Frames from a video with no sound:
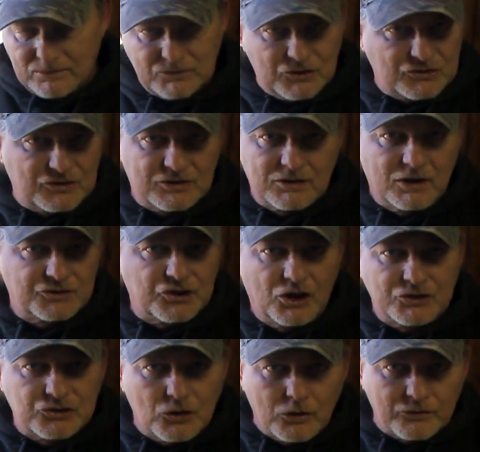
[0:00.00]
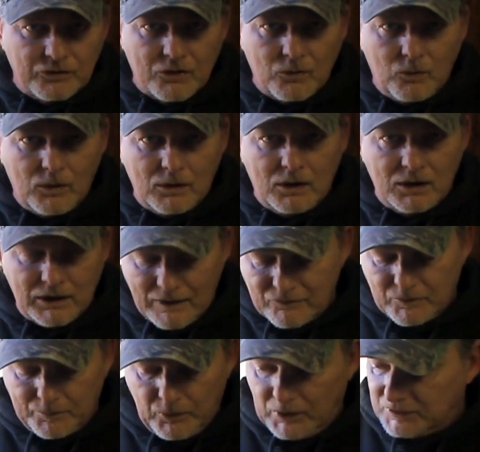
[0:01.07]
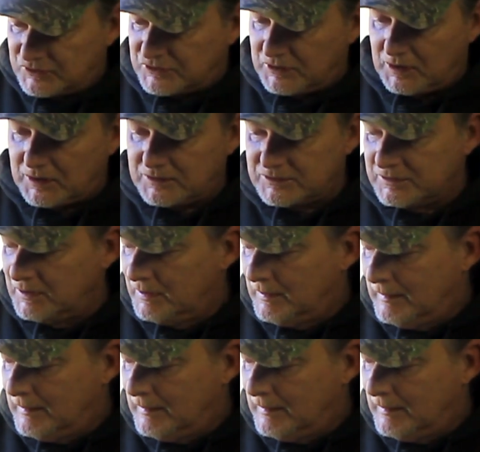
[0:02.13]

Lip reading: just a touch over the 11.6